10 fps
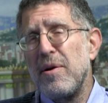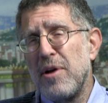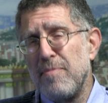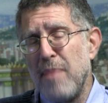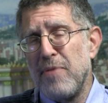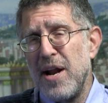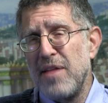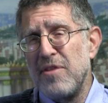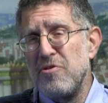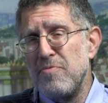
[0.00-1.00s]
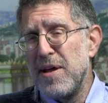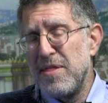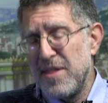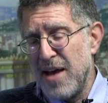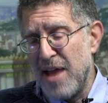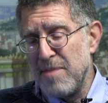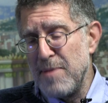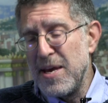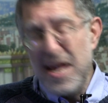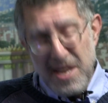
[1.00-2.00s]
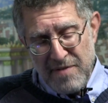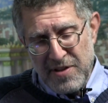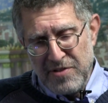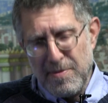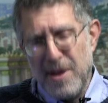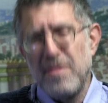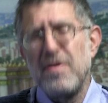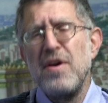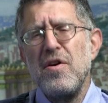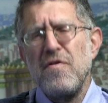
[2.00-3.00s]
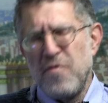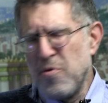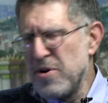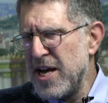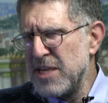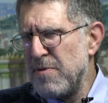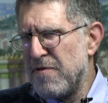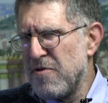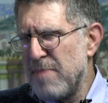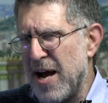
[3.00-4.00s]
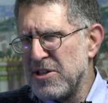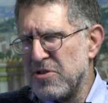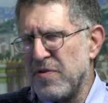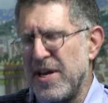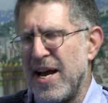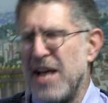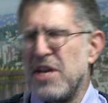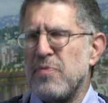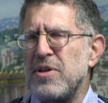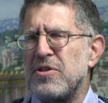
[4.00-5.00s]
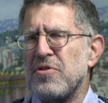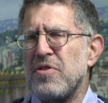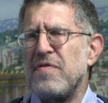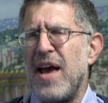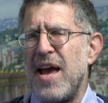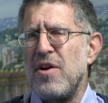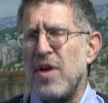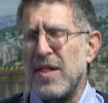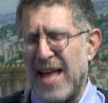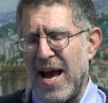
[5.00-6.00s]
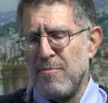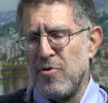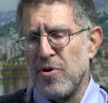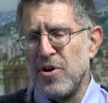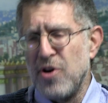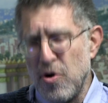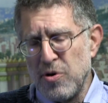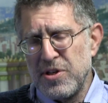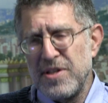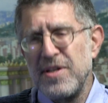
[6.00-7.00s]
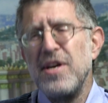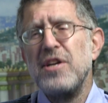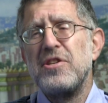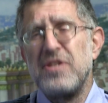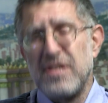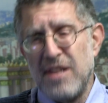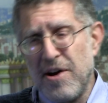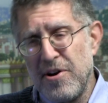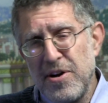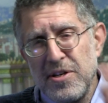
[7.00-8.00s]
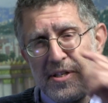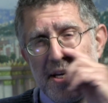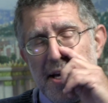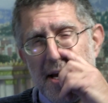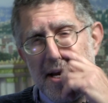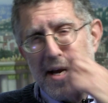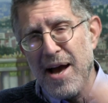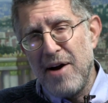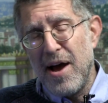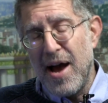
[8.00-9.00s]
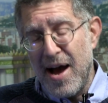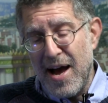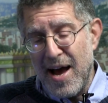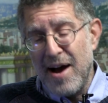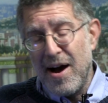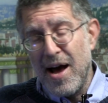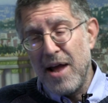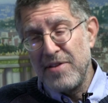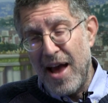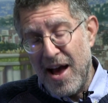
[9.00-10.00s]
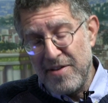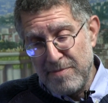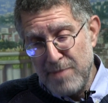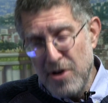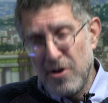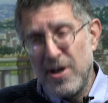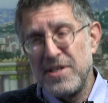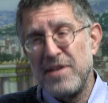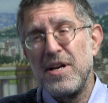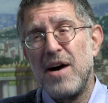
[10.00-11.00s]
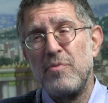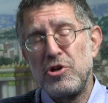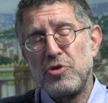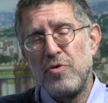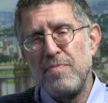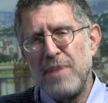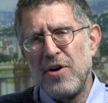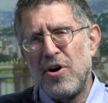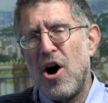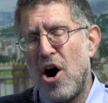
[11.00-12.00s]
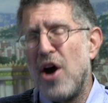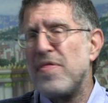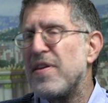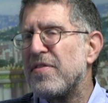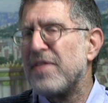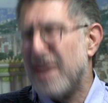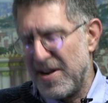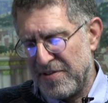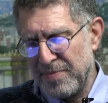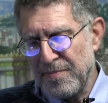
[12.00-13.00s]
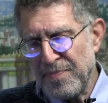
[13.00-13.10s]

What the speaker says: commemorating the new month at the beginning of this month, 4 days before Passover, they had to reserve a lamb or goat to slaughter to eat as a ritual meal on this night.